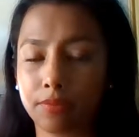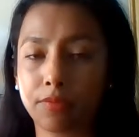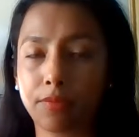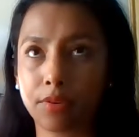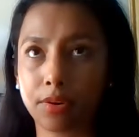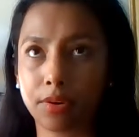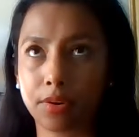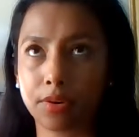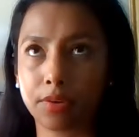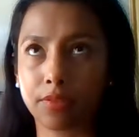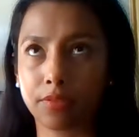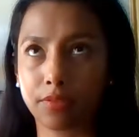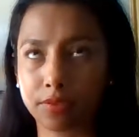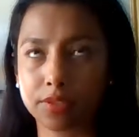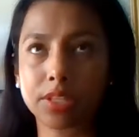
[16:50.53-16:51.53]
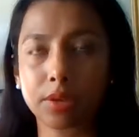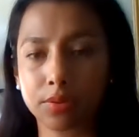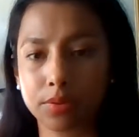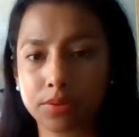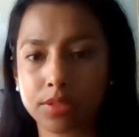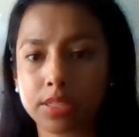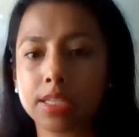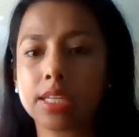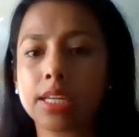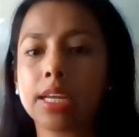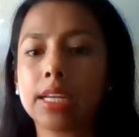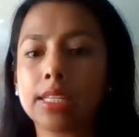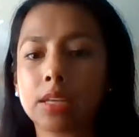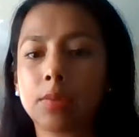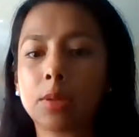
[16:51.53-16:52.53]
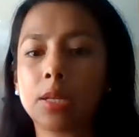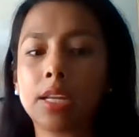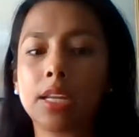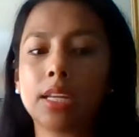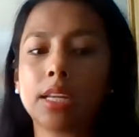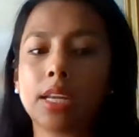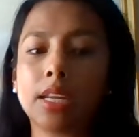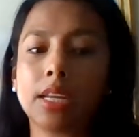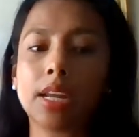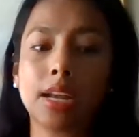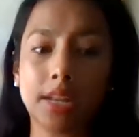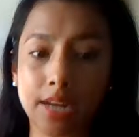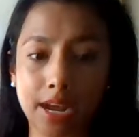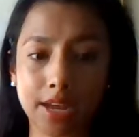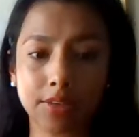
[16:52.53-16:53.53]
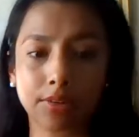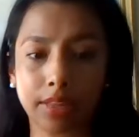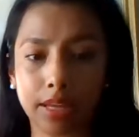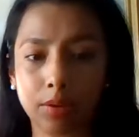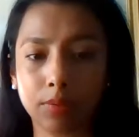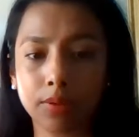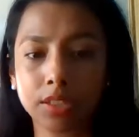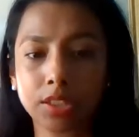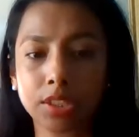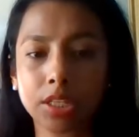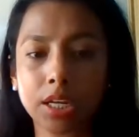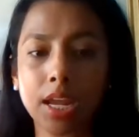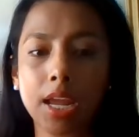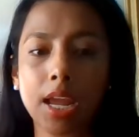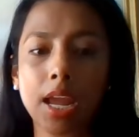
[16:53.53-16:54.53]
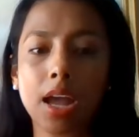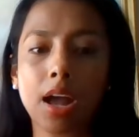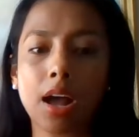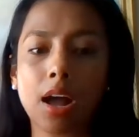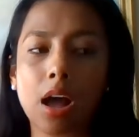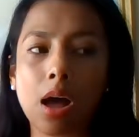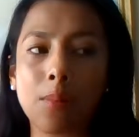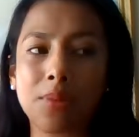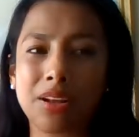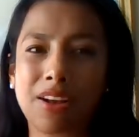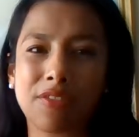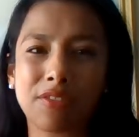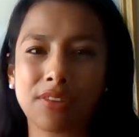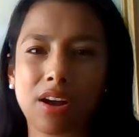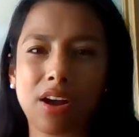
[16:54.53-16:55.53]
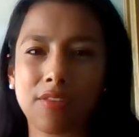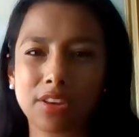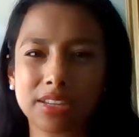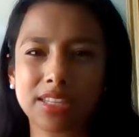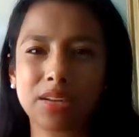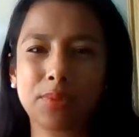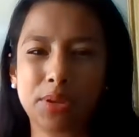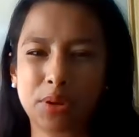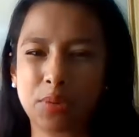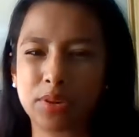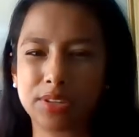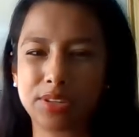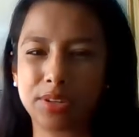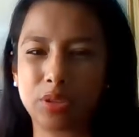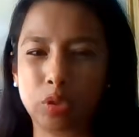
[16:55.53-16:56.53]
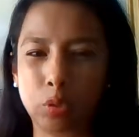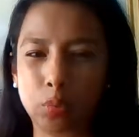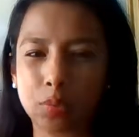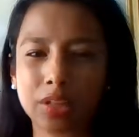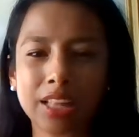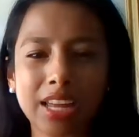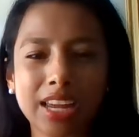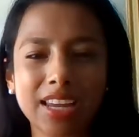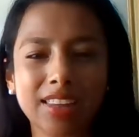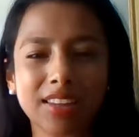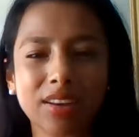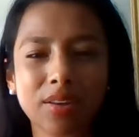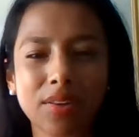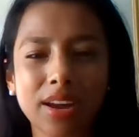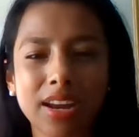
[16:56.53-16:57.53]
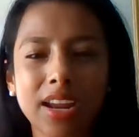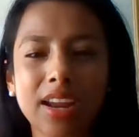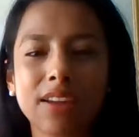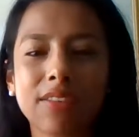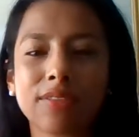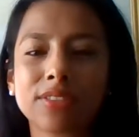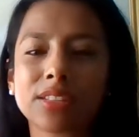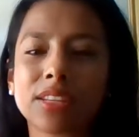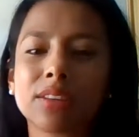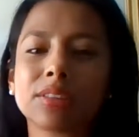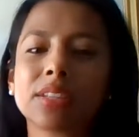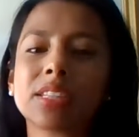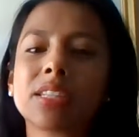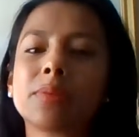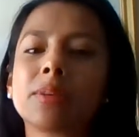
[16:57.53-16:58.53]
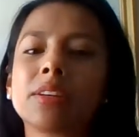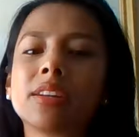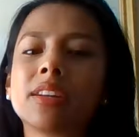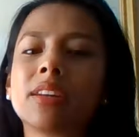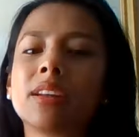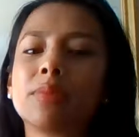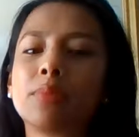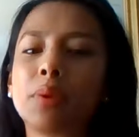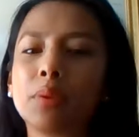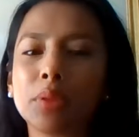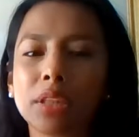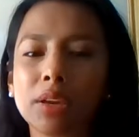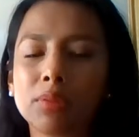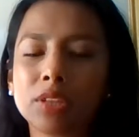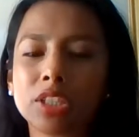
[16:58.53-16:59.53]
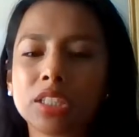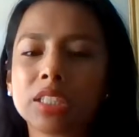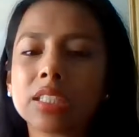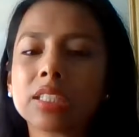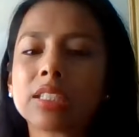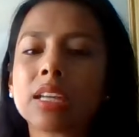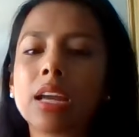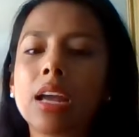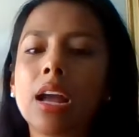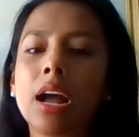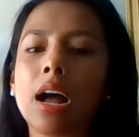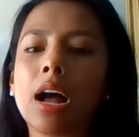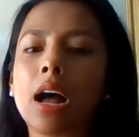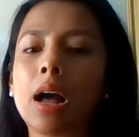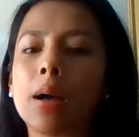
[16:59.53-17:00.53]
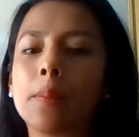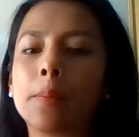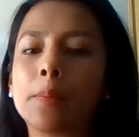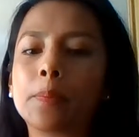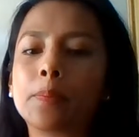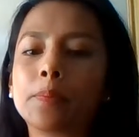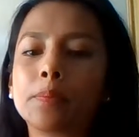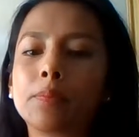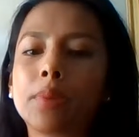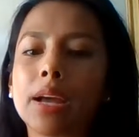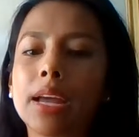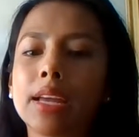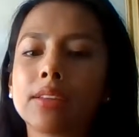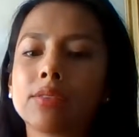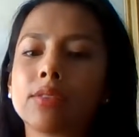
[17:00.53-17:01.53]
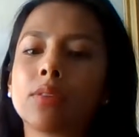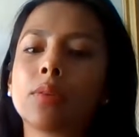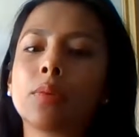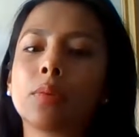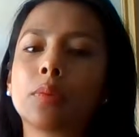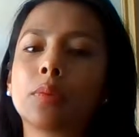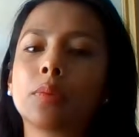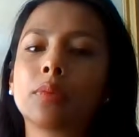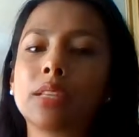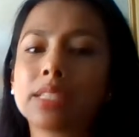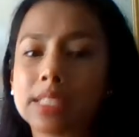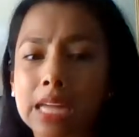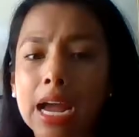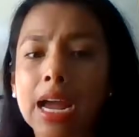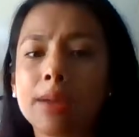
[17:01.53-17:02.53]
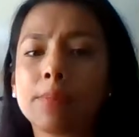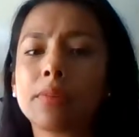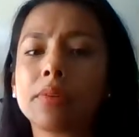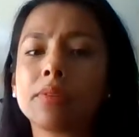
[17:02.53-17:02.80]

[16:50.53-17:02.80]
for skills exhibited in either language. And obviously, we don't want to duplicate the credit for skills exhibited in both languages. But so this type